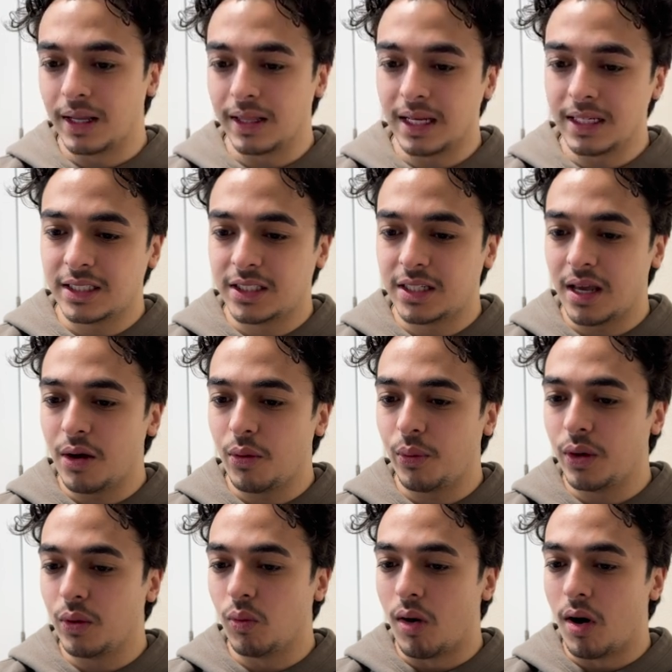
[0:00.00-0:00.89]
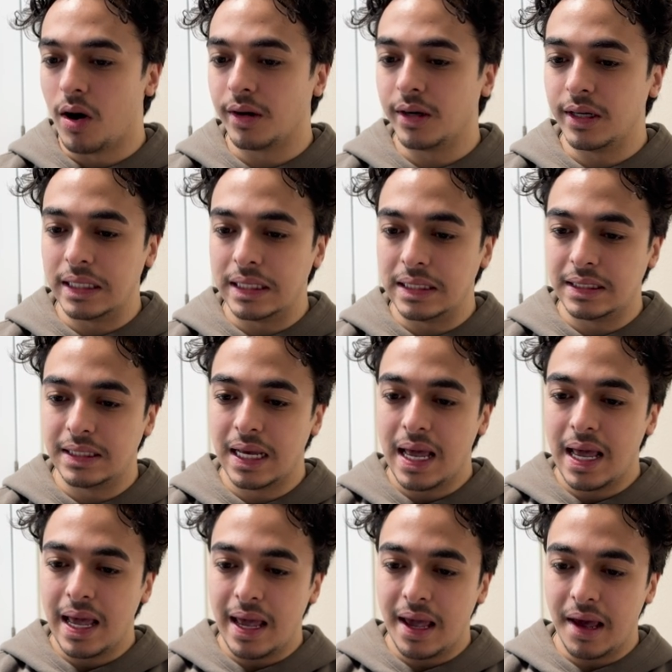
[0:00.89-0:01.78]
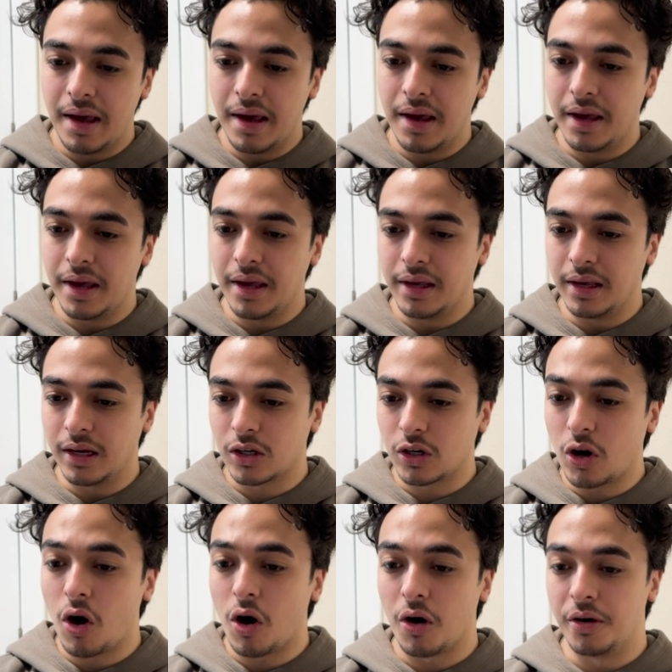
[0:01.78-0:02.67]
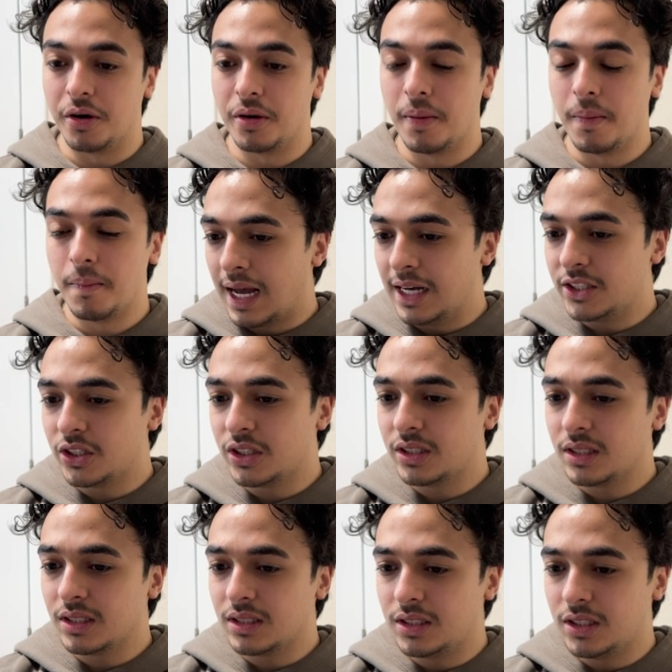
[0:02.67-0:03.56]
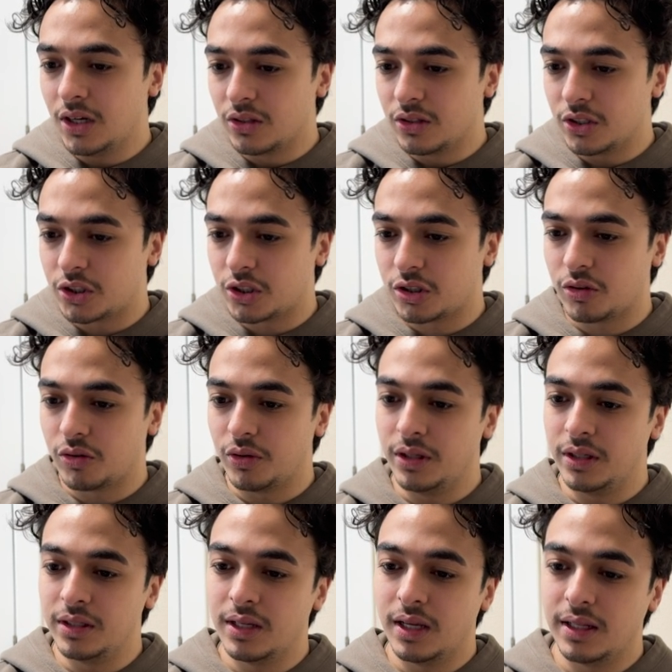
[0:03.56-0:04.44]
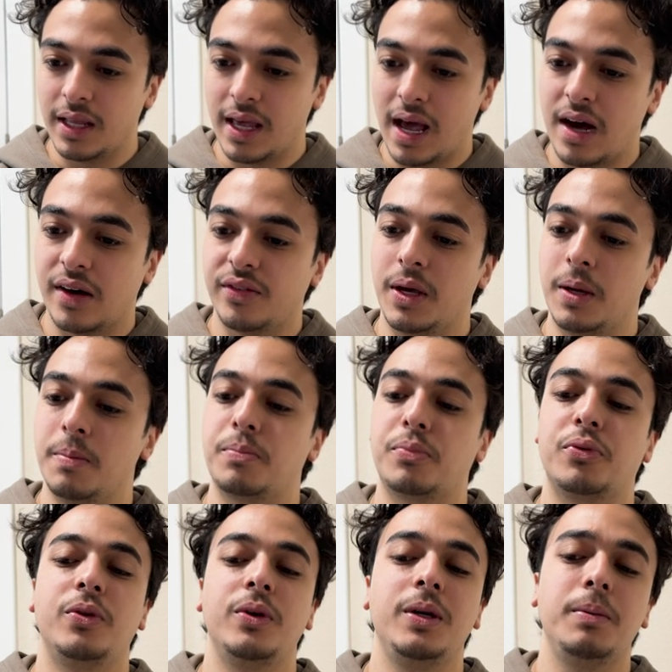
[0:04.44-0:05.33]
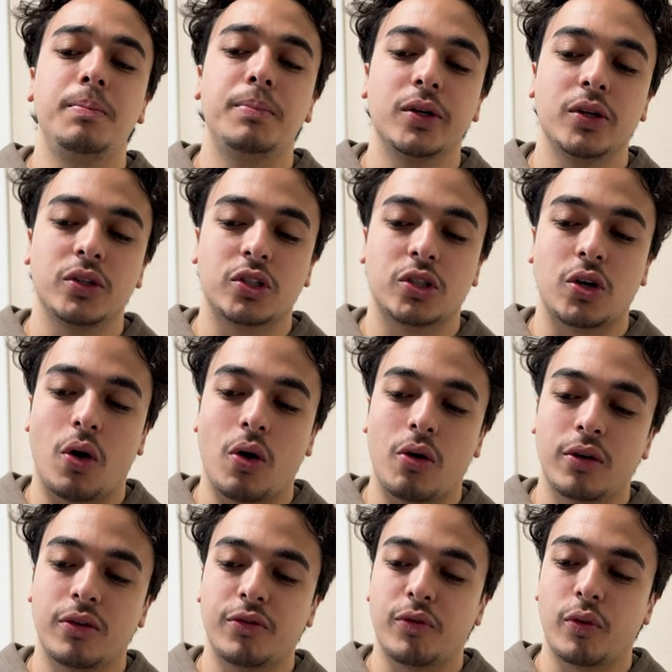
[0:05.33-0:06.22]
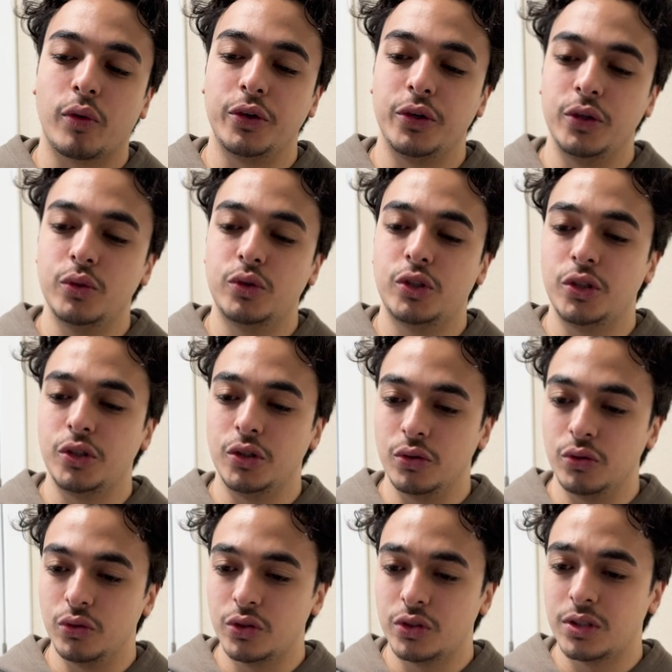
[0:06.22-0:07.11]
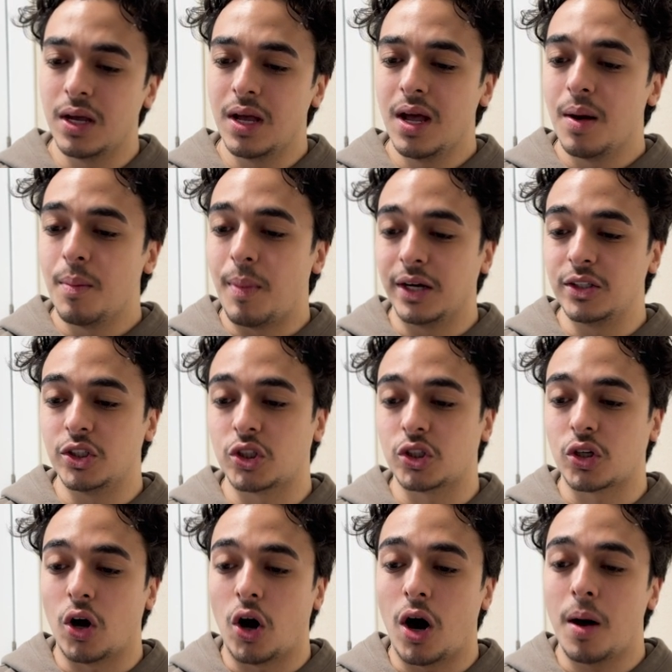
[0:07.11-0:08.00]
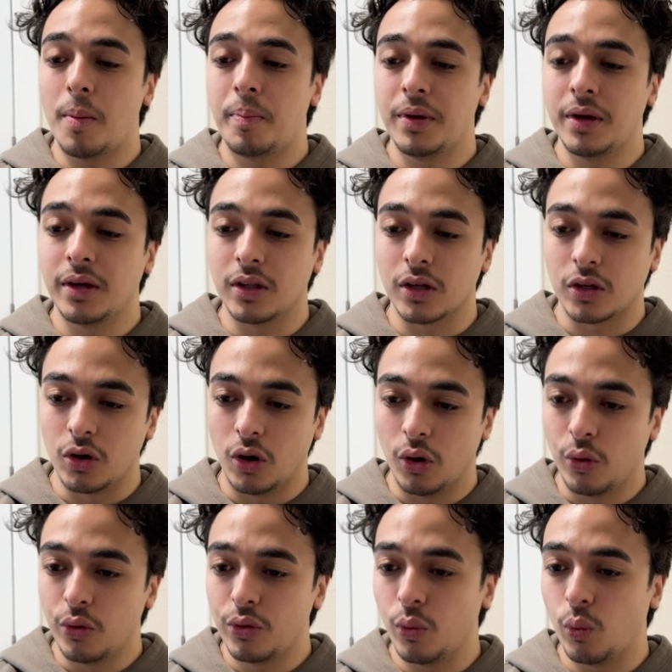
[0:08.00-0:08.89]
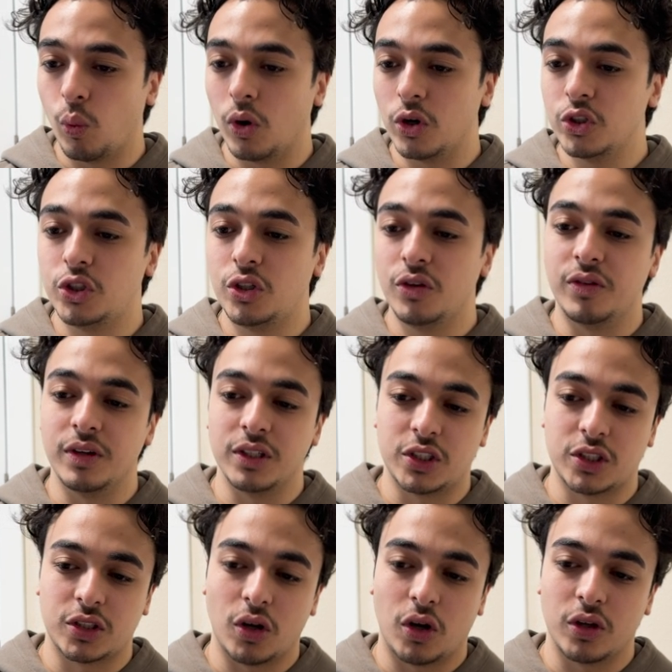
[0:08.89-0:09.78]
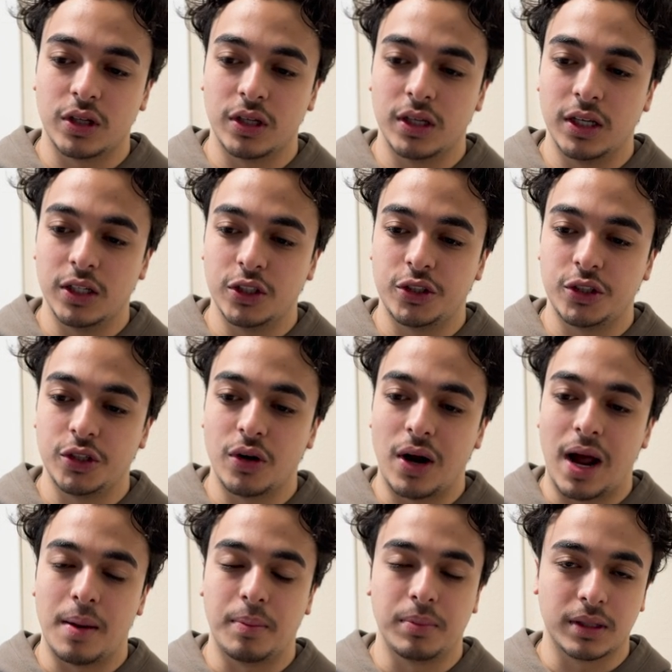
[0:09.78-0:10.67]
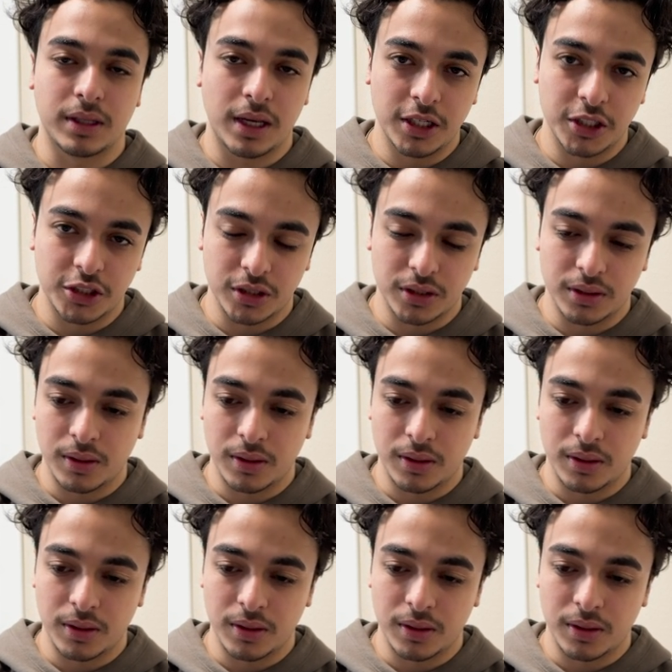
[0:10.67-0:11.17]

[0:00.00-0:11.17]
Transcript: Let's say we wanted a card. As you can see on the screen, they have a pre-built card for you to use by just copying the code once you've installed it into your application.